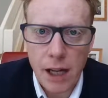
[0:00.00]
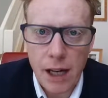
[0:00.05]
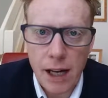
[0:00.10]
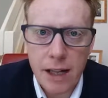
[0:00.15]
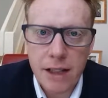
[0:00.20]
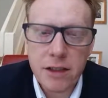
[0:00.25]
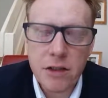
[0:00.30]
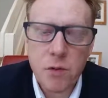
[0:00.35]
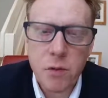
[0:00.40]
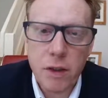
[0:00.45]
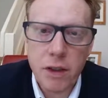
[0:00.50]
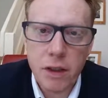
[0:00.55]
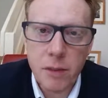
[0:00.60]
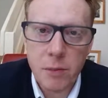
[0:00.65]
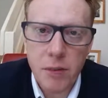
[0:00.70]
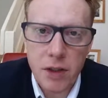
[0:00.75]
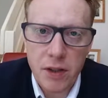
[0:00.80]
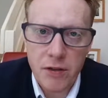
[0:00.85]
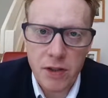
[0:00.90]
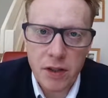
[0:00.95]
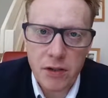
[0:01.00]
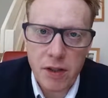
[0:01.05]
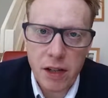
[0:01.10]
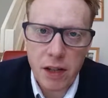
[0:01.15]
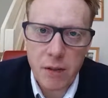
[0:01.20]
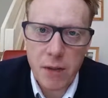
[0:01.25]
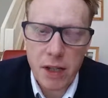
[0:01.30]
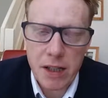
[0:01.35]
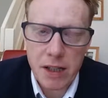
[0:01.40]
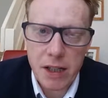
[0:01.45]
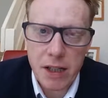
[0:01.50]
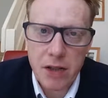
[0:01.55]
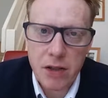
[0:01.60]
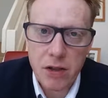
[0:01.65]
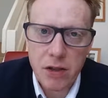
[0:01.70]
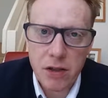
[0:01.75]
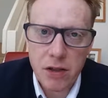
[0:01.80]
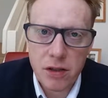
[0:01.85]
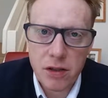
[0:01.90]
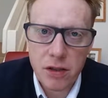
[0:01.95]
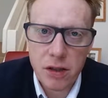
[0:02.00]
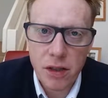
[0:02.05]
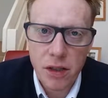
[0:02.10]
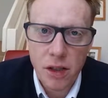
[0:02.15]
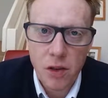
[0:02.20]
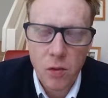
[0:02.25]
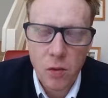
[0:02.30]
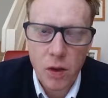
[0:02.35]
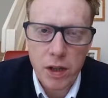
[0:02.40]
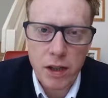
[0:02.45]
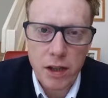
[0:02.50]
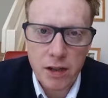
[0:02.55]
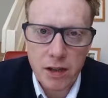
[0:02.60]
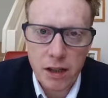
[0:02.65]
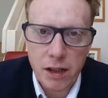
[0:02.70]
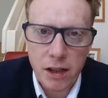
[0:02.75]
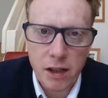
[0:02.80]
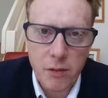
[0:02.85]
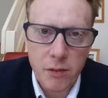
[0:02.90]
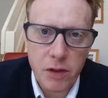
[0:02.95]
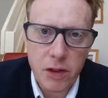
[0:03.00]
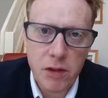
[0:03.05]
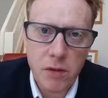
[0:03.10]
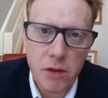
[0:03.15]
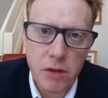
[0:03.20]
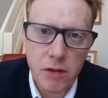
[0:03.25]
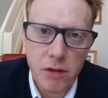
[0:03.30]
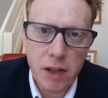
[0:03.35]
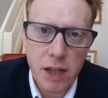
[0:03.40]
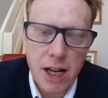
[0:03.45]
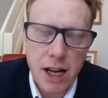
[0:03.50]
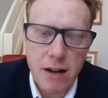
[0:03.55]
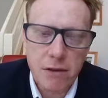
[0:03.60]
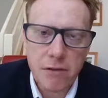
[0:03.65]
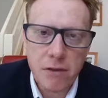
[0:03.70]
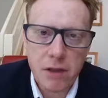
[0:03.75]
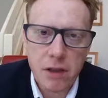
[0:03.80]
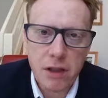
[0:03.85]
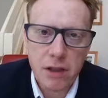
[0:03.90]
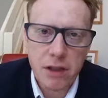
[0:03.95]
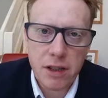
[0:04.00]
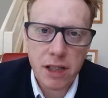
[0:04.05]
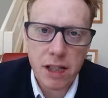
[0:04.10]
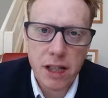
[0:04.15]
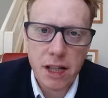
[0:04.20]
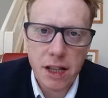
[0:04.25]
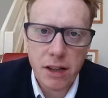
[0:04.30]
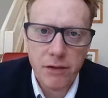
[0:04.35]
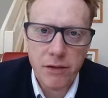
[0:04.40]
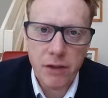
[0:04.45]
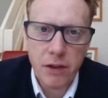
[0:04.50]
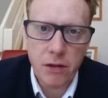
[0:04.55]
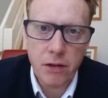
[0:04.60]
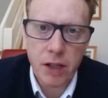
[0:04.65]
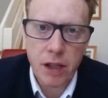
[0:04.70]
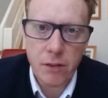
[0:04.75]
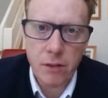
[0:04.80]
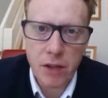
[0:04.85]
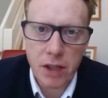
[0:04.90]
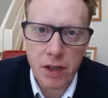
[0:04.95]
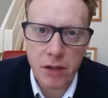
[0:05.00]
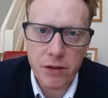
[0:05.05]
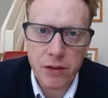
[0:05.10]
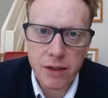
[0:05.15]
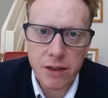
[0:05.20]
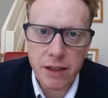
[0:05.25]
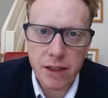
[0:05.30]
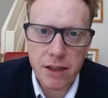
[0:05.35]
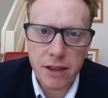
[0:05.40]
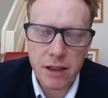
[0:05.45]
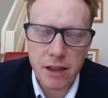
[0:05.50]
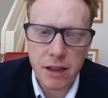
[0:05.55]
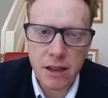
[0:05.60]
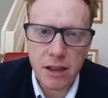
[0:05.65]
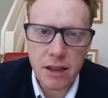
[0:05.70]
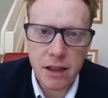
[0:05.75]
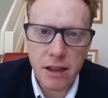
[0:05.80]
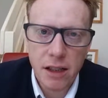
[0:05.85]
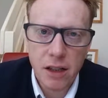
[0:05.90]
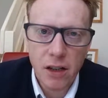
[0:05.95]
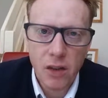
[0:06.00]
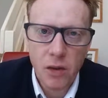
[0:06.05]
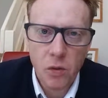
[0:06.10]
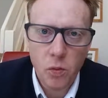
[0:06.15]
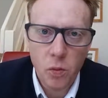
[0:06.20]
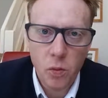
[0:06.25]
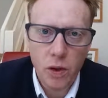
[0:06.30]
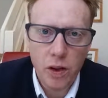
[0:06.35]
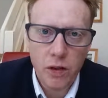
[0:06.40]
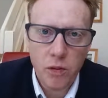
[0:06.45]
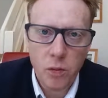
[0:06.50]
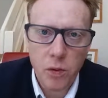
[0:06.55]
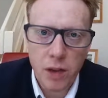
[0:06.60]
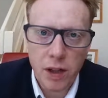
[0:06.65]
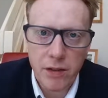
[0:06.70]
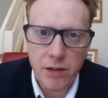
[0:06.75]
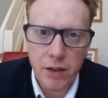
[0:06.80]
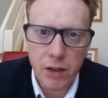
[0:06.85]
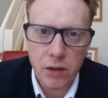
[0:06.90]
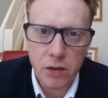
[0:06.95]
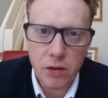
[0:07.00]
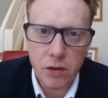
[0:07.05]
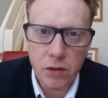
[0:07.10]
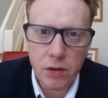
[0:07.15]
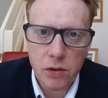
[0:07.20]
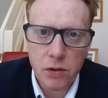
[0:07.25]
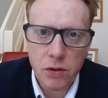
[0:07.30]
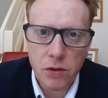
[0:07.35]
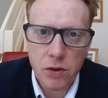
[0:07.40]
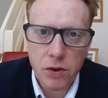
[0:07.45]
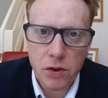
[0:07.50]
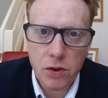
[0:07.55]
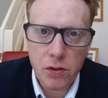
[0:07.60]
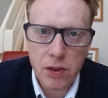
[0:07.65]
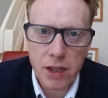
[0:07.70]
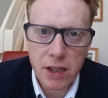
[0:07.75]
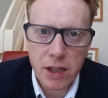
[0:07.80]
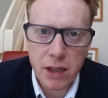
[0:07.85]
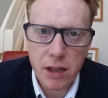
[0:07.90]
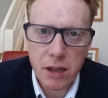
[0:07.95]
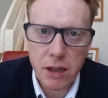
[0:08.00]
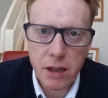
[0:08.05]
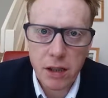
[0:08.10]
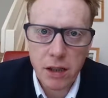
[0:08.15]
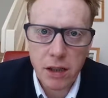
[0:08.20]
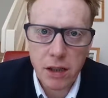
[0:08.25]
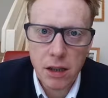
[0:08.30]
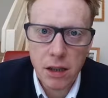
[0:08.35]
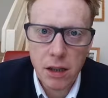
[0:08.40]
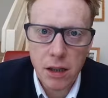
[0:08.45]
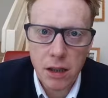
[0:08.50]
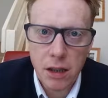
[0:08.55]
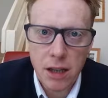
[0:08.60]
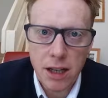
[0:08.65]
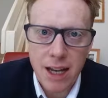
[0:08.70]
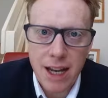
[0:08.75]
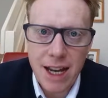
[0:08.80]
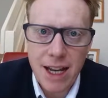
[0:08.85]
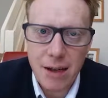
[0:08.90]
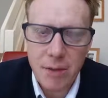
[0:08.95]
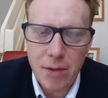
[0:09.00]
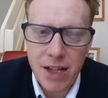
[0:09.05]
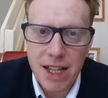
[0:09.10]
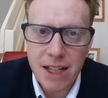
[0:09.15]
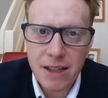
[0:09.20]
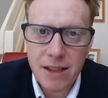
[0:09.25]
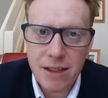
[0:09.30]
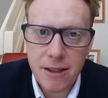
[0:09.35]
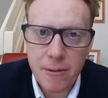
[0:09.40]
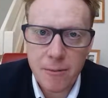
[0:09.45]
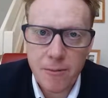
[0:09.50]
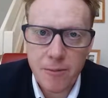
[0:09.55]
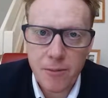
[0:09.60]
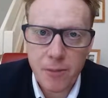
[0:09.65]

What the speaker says: as with the previous recommendations, when you're setting up your Twitter account, see if you can be consistent with whatever your Twitter name is,